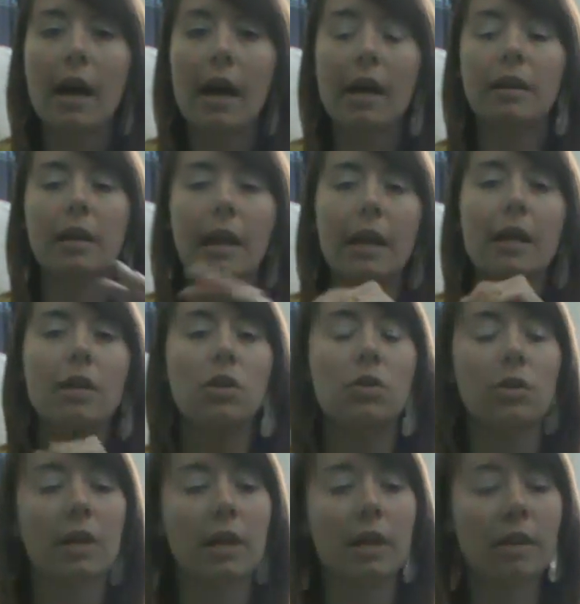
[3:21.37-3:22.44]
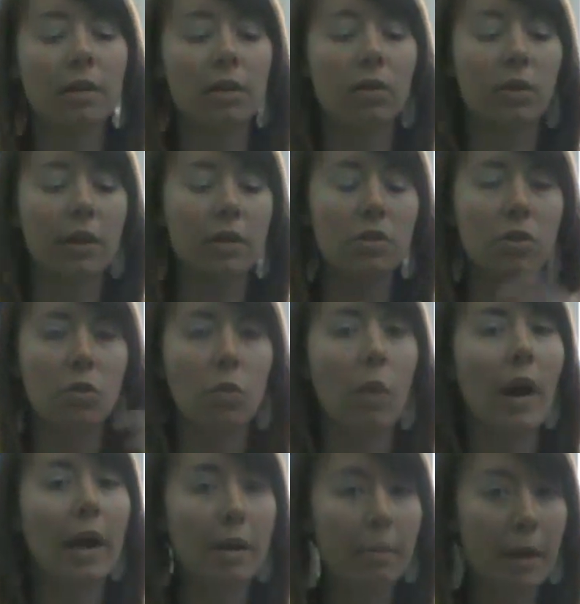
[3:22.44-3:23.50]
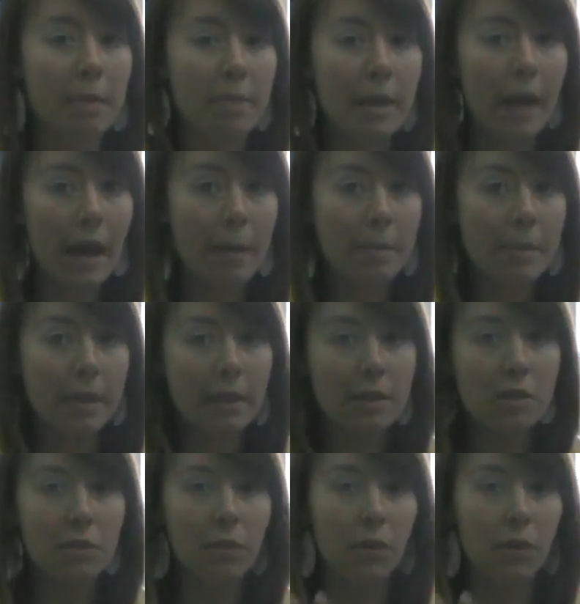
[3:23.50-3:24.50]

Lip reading: at night, you can look into why it might be happening as